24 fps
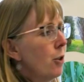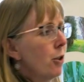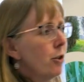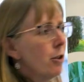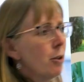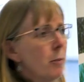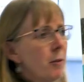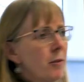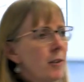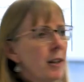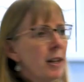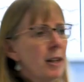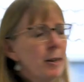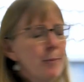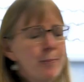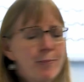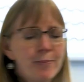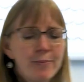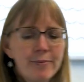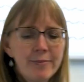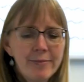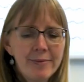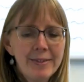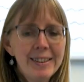just some of the
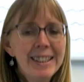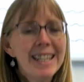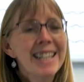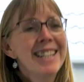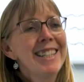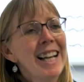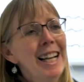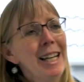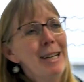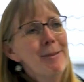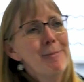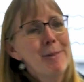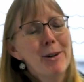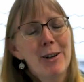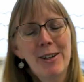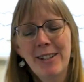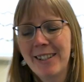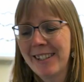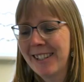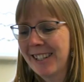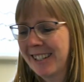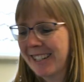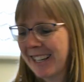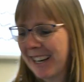selling
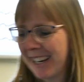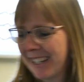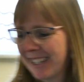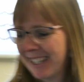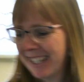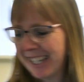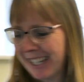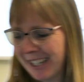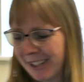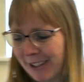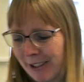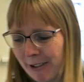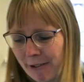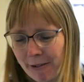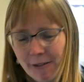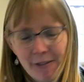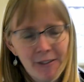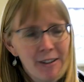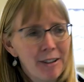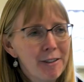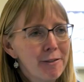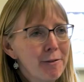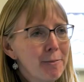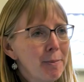points as I see it of
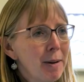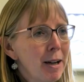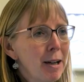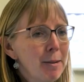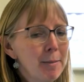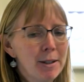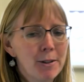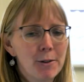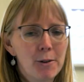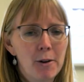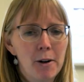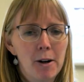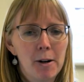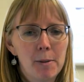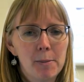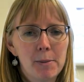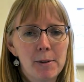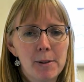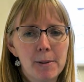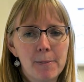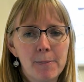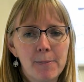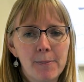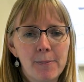biomass
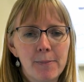crops.